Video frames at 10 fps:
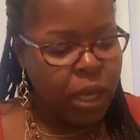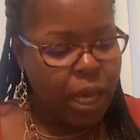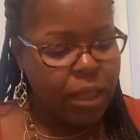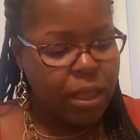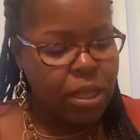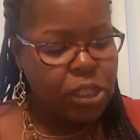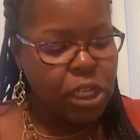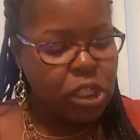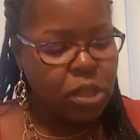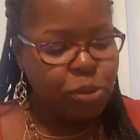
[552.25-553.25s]
And
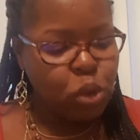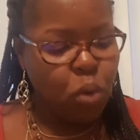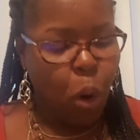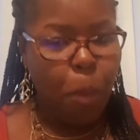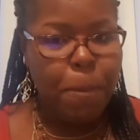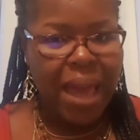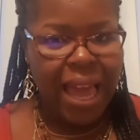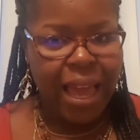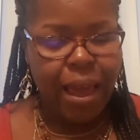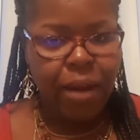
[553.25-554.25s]
teach them to
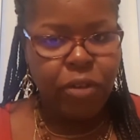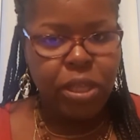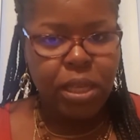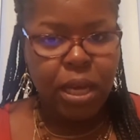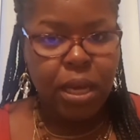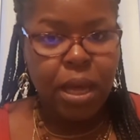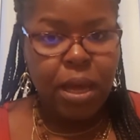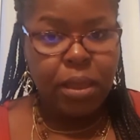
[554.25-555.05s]
obey everything.